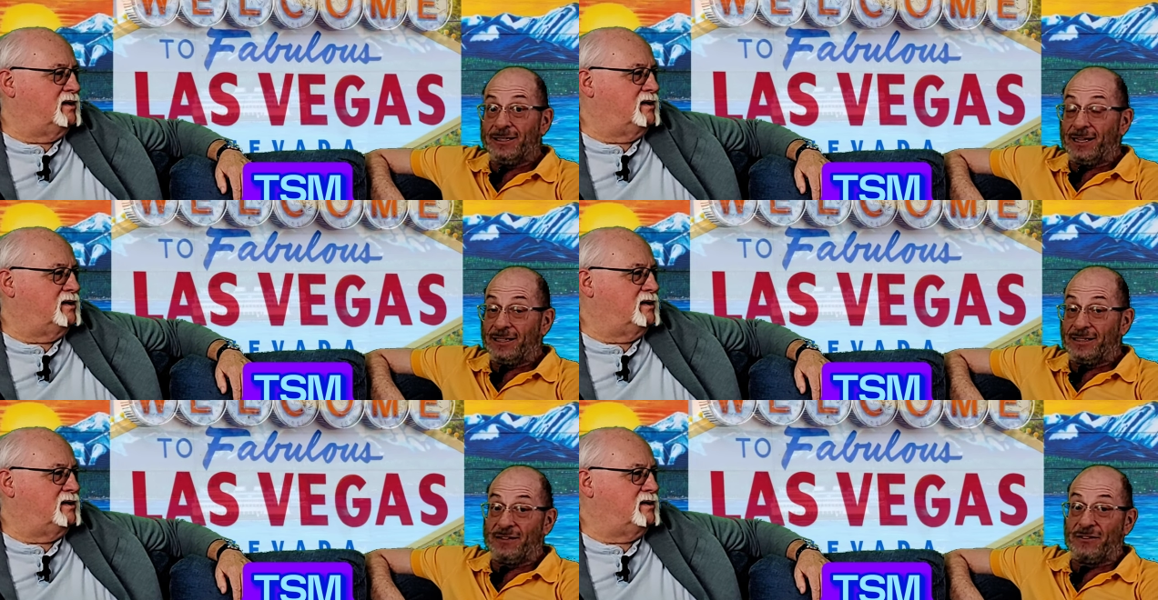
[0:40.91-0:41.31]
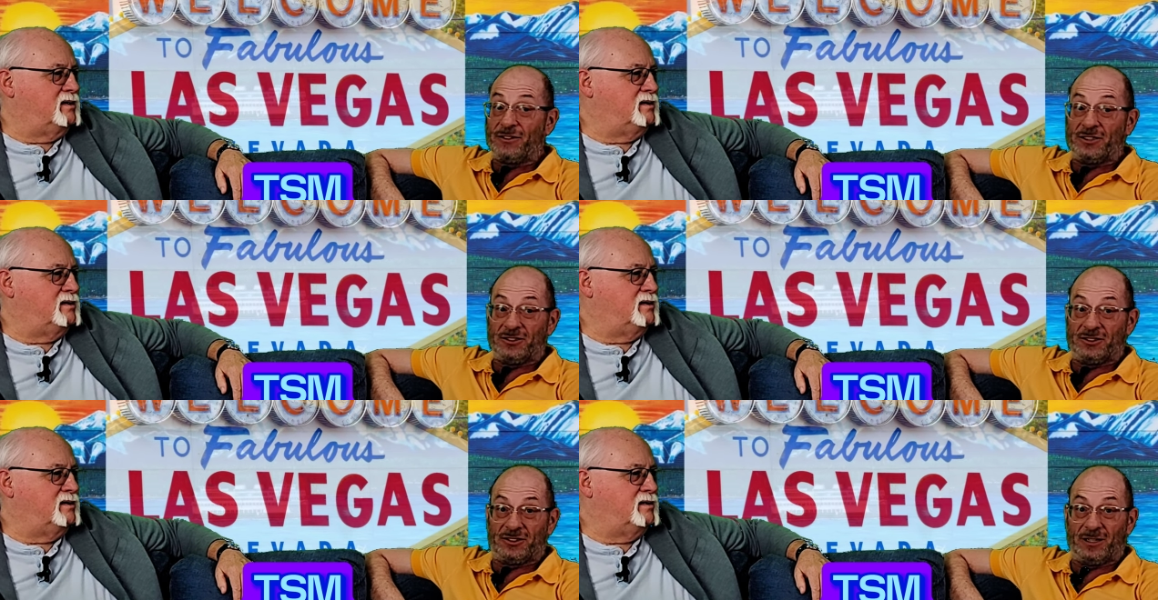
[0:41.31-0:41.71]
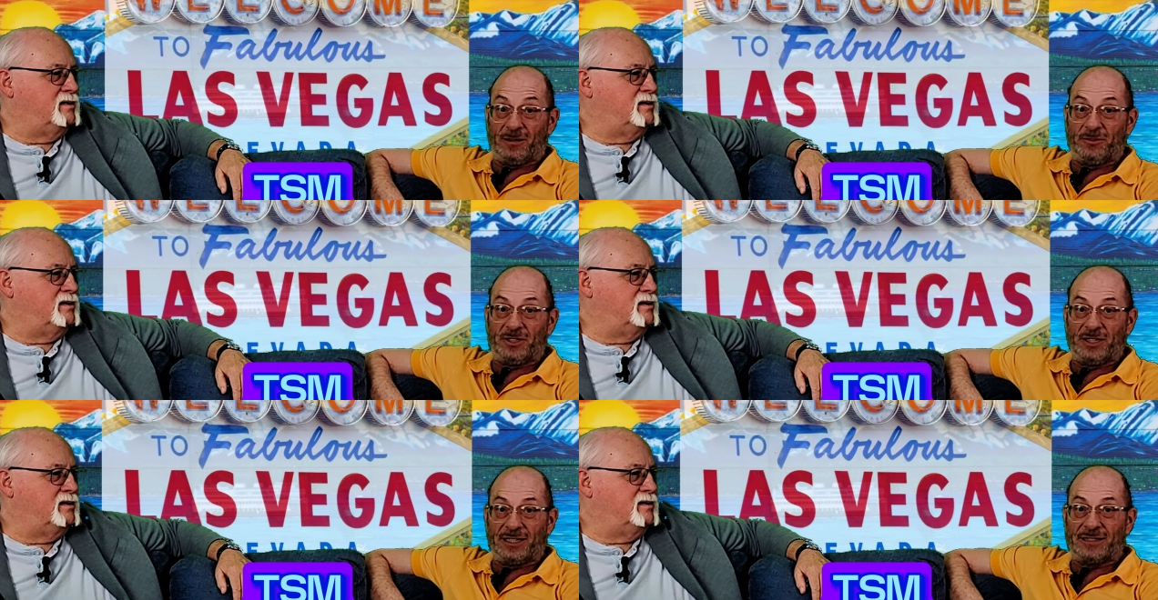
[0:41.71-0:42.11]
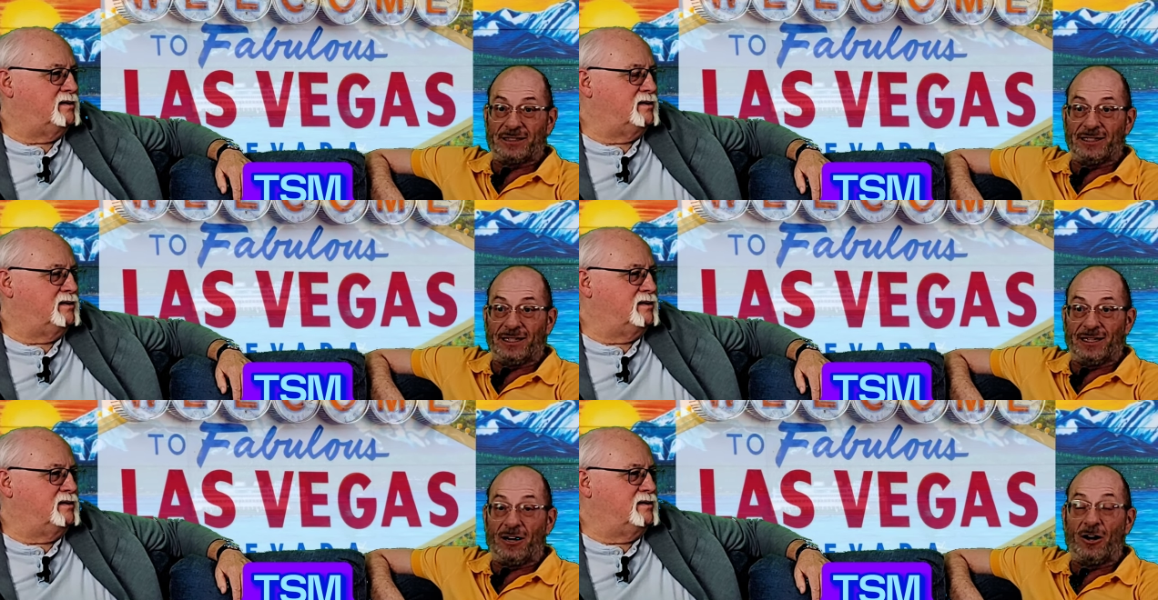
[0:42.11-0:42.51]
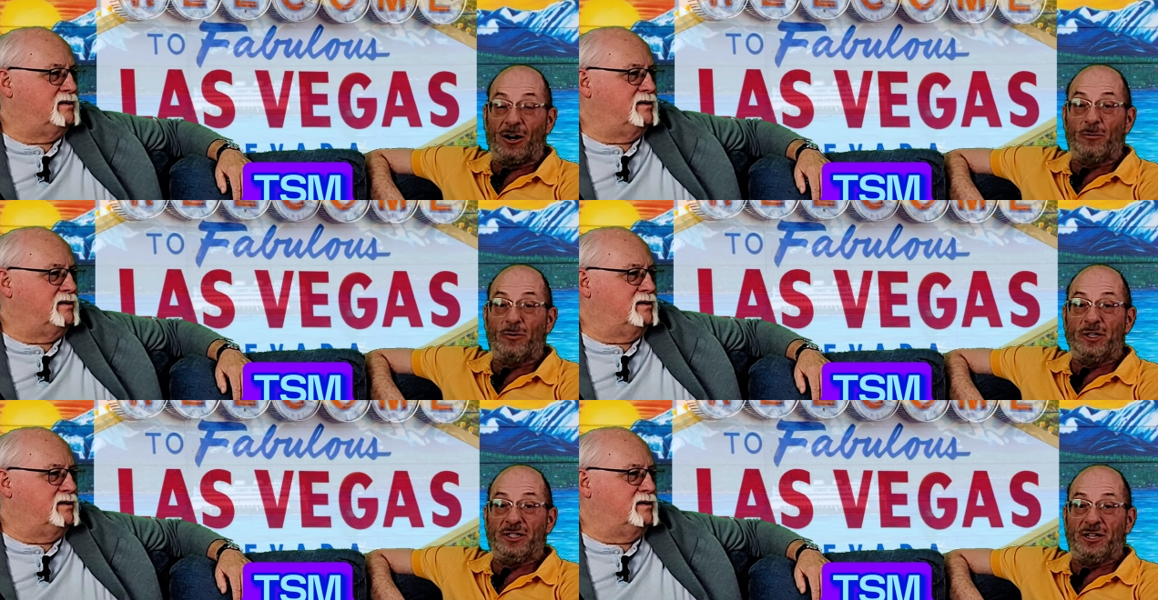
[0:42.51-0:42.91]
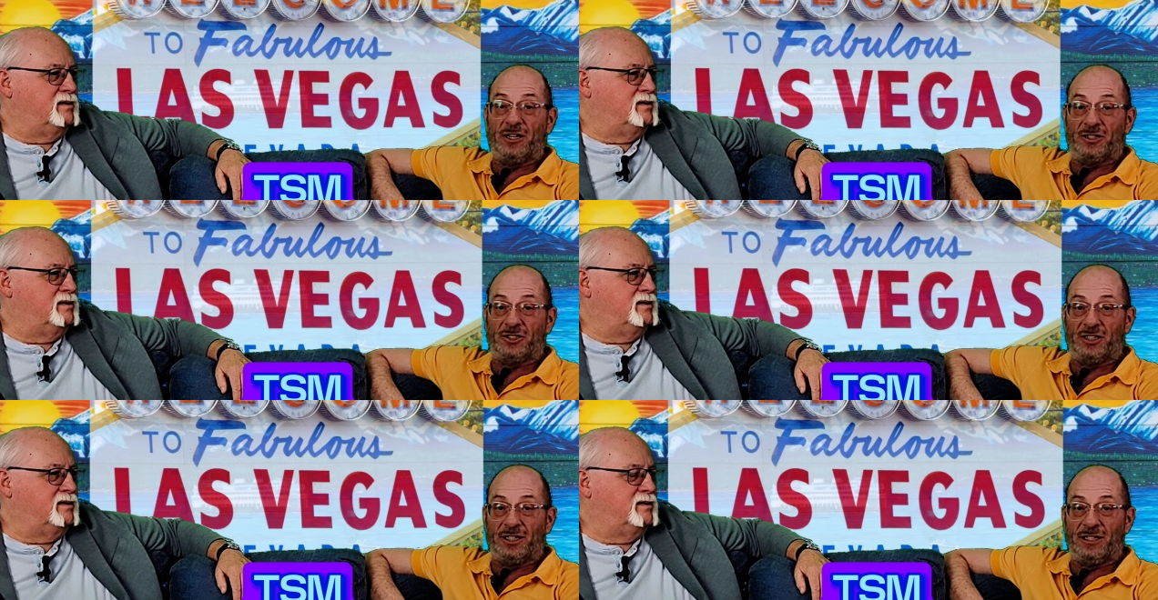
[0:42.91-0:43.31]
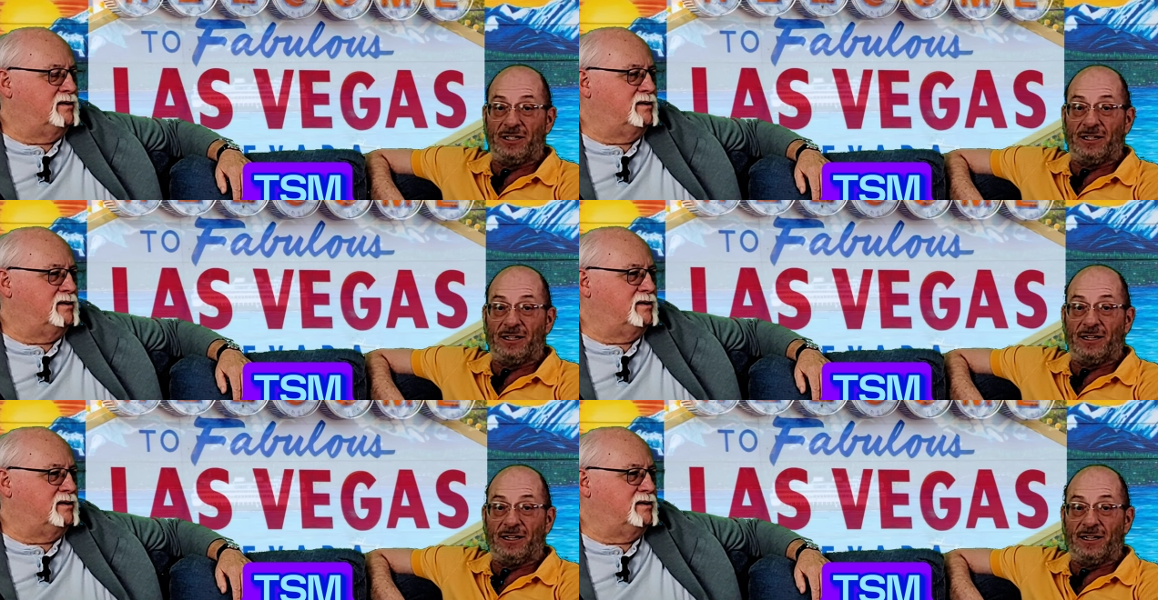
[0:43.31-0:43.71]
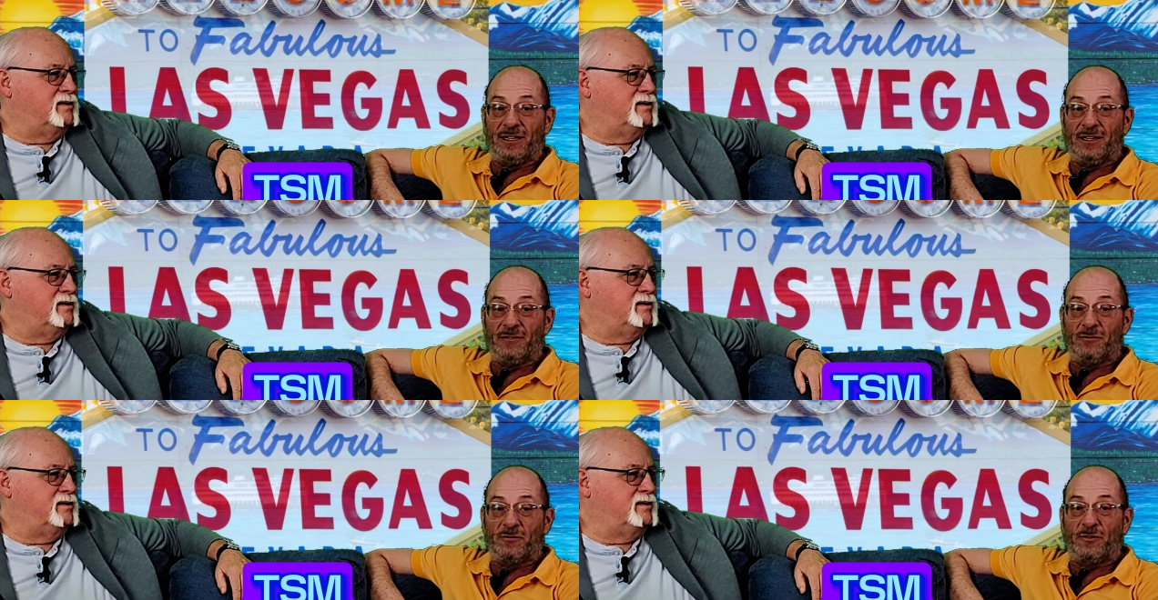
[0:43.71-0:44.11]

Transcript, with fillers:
Speaker 1: a difficult subject, uh, harm reduction uh,